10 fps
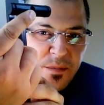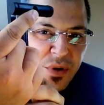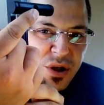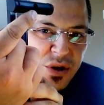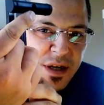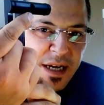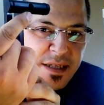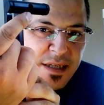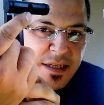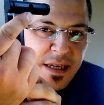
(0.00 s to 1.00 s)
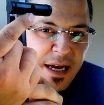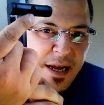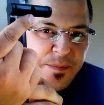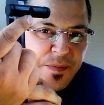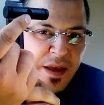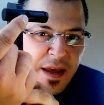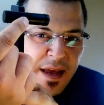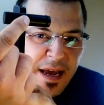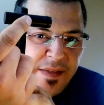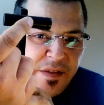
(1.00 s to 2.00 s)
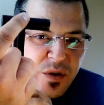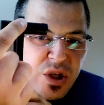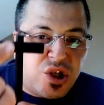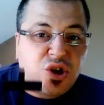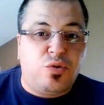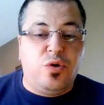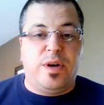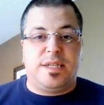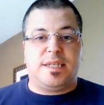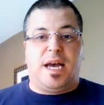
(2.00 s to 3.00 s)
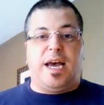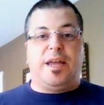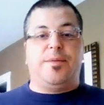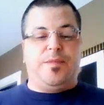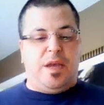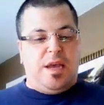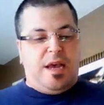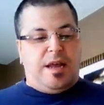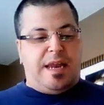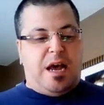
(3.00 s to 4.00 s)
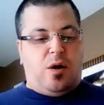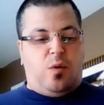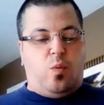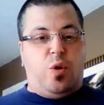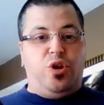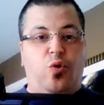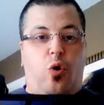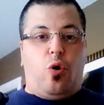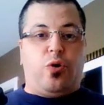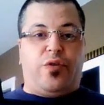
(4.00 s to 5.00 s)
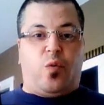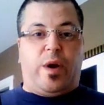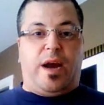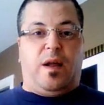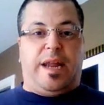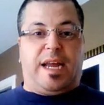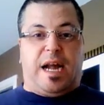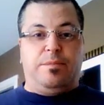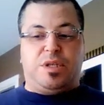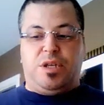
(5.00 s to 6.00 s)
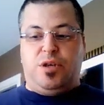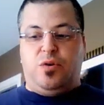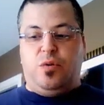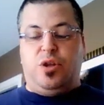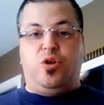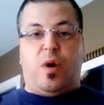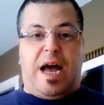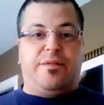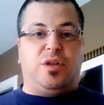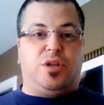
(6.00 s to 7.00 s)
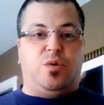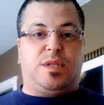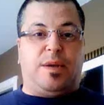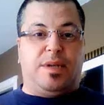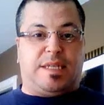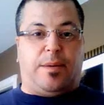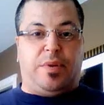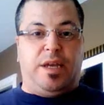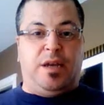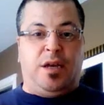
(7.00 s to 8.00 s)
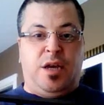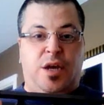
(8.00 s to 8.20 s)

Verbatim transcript: Pretty sure you guys could see that. And then there's a screw inside. Now, when you order the rail and it comes to you, you have to do some assembling.